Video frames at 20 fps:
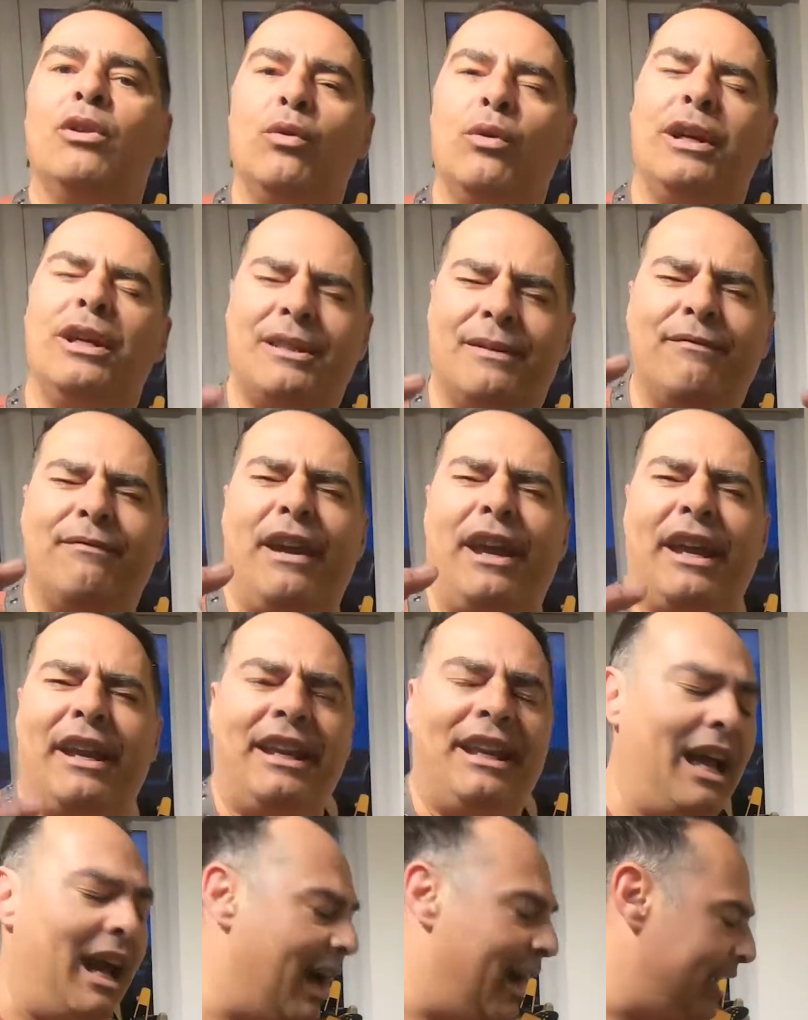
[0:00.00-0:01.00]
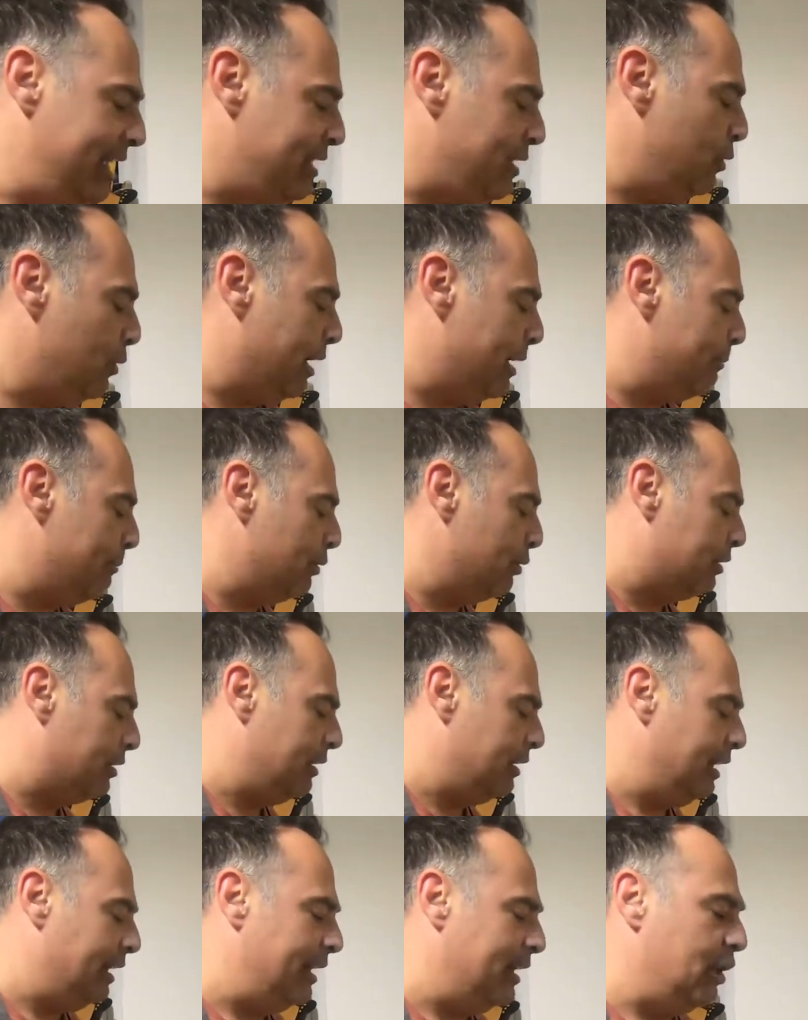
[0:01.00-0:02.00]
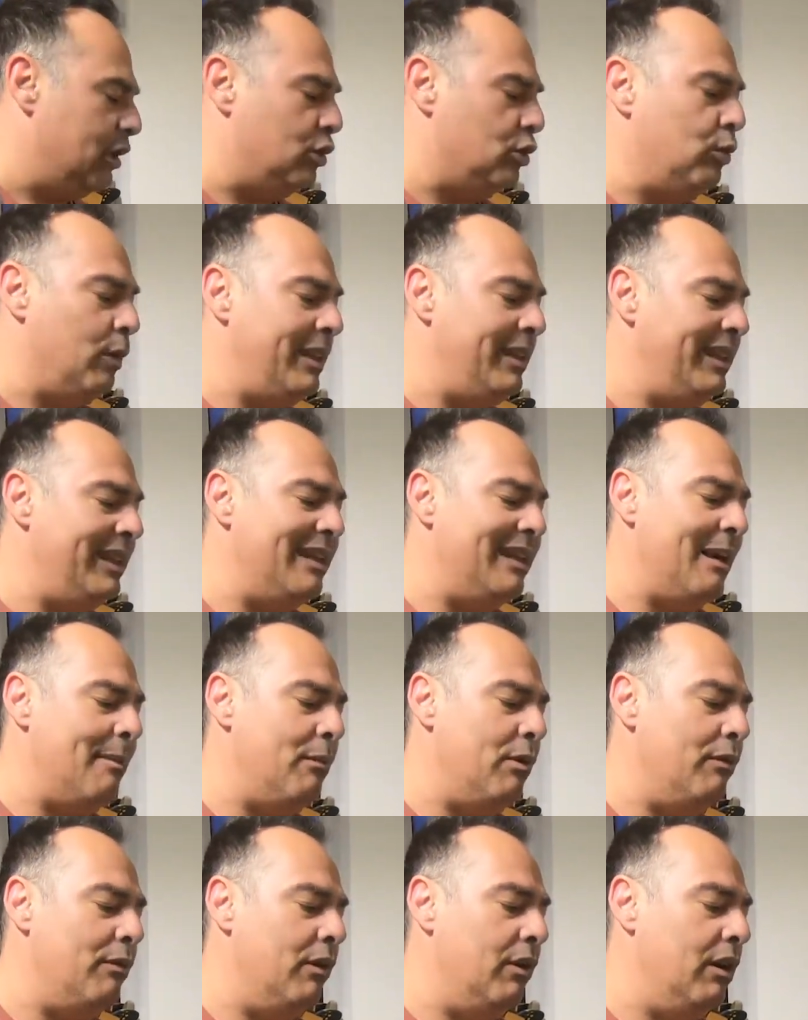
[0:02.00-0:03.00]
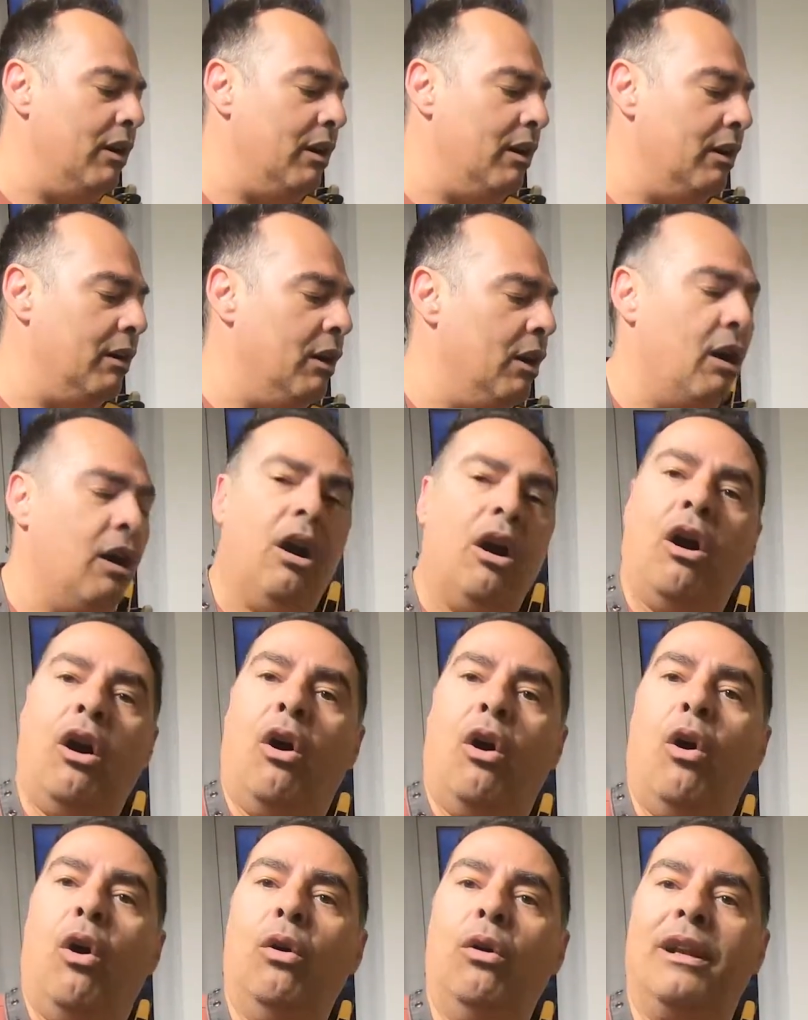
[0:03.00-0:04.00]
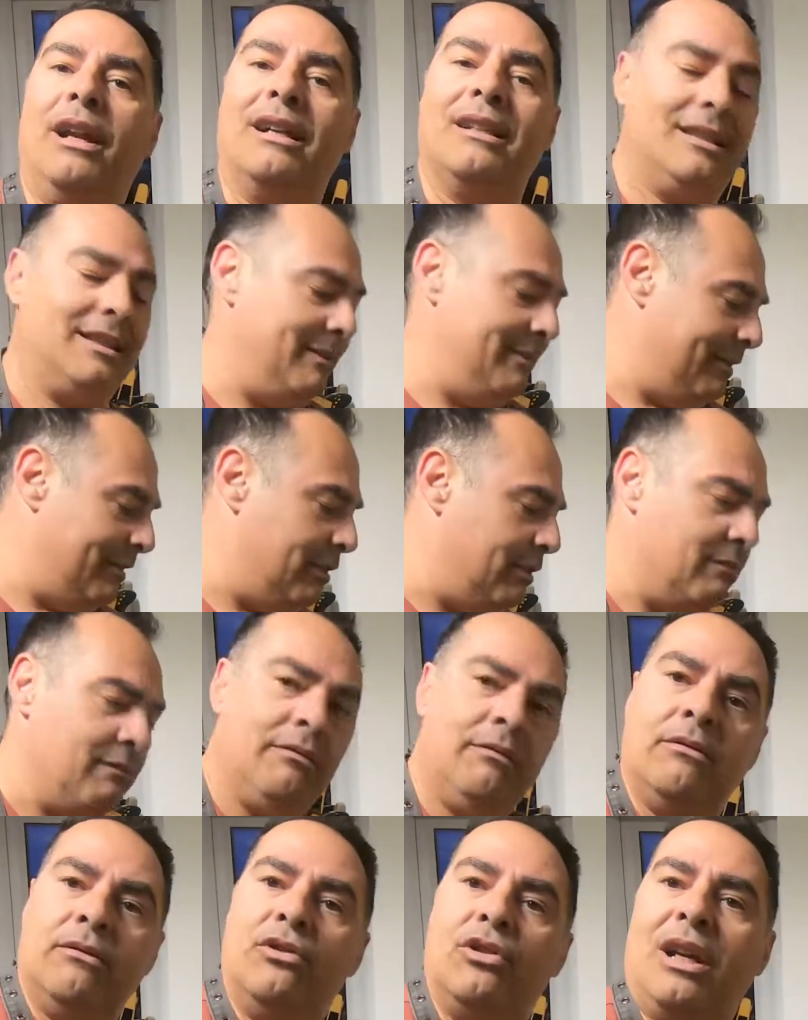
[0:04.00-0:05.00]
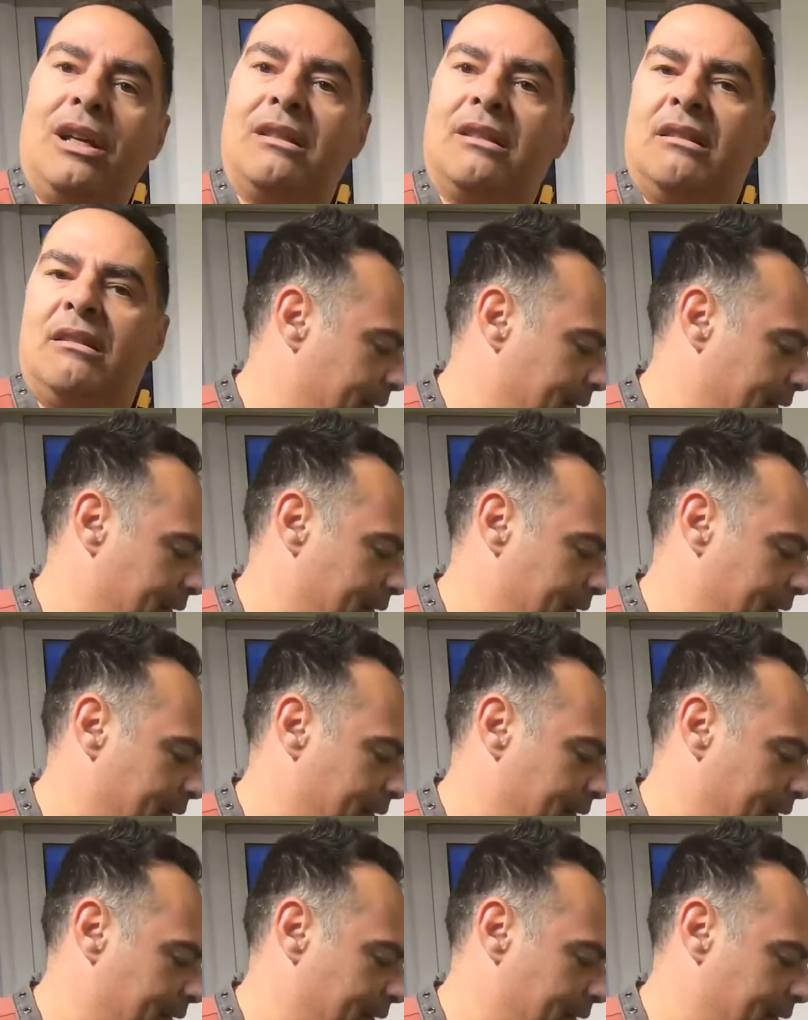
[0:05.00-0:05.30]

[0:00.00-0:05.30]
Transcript: you, is very nice. You can put 20 grams of walnuts, just